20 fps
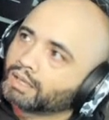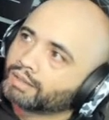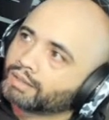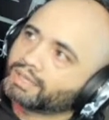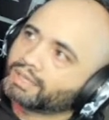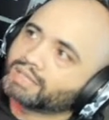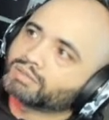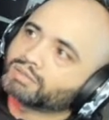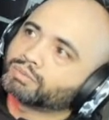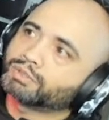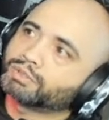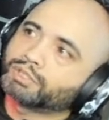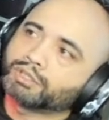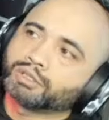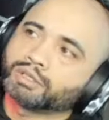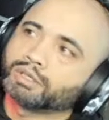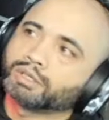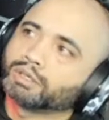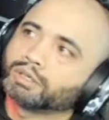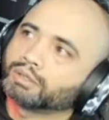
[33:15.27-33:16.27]
that's
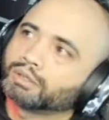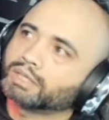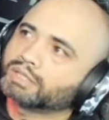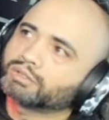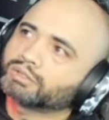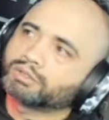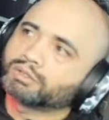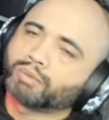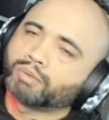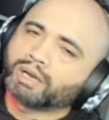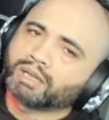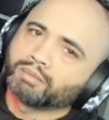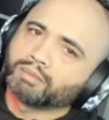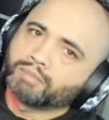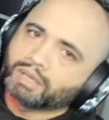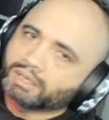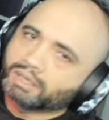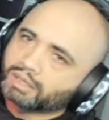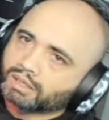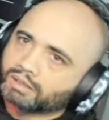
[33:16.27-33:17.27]
the
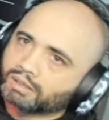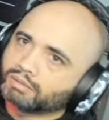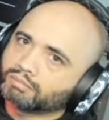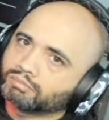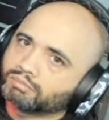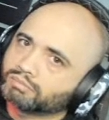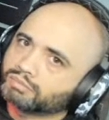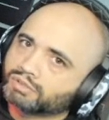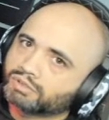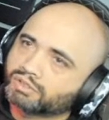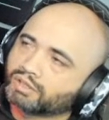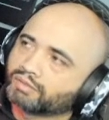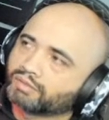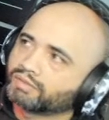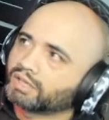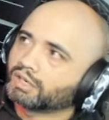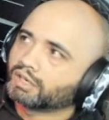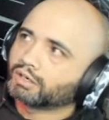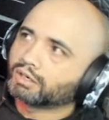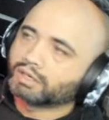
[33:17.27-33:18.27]
recommended stuff
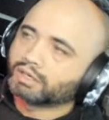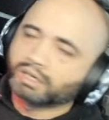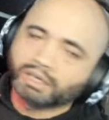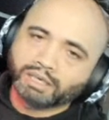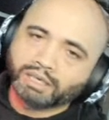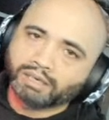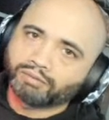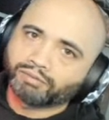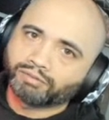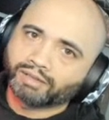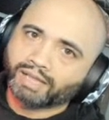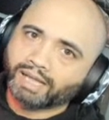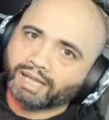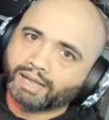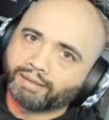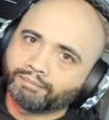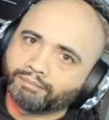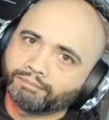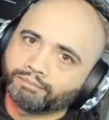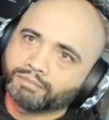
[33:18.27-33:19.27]
that you're gonna need for that
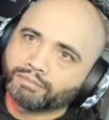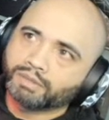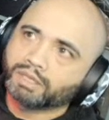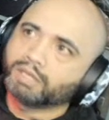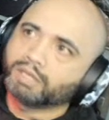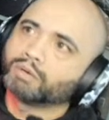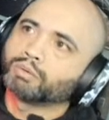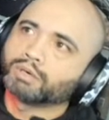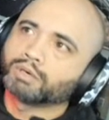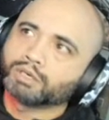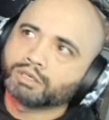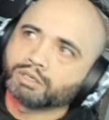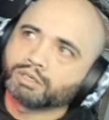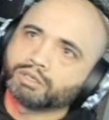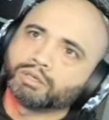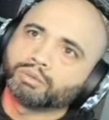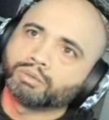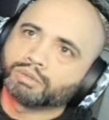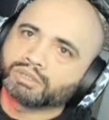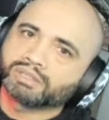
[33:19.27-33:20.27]
in order to
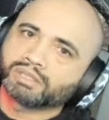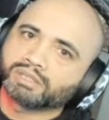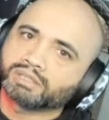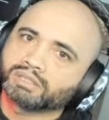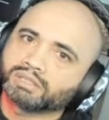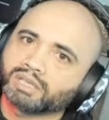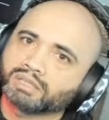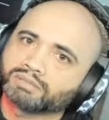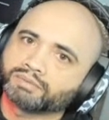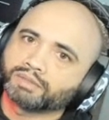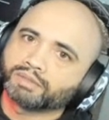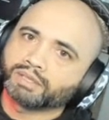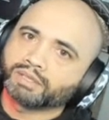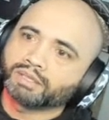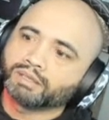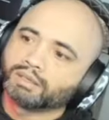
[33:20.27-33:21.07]
do it successfully.